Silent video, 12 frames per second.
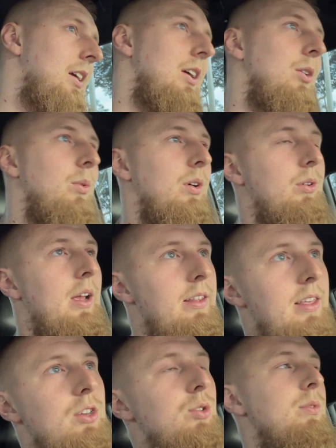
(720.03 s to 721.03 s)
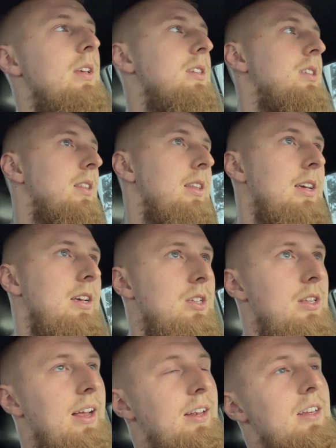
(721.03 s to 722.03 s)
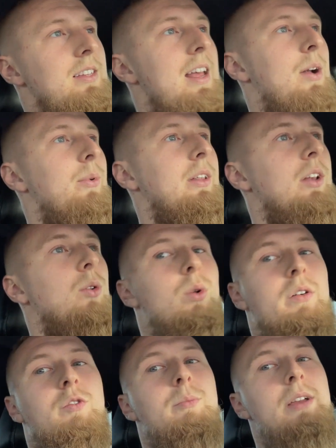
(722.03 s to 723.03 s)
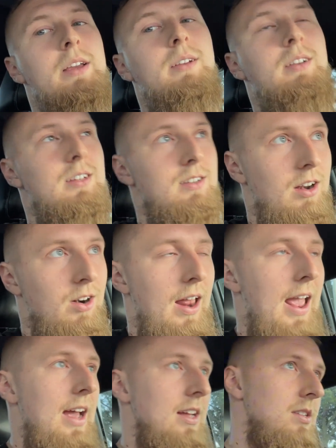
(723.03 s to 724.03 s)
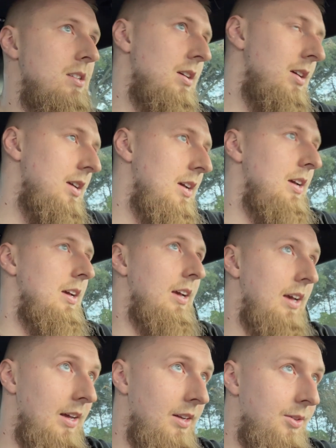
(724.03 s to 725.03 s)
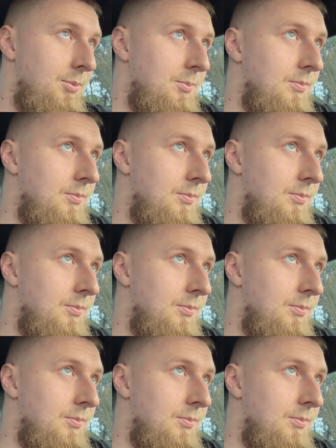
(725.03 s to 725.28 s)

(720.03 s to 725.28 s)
well, okay, they do this and this, like, is that really going to work for me because they're enhanced? And